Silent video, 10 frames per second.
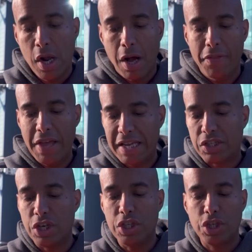on their
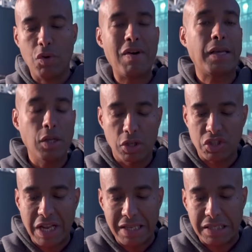Sergio Reguilon
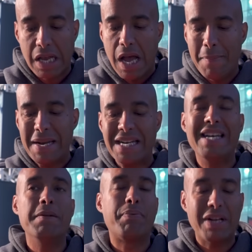stance amid
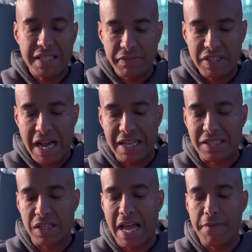an impressive start
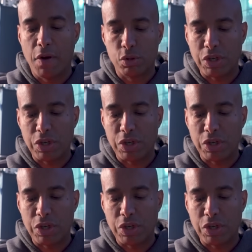to life at Old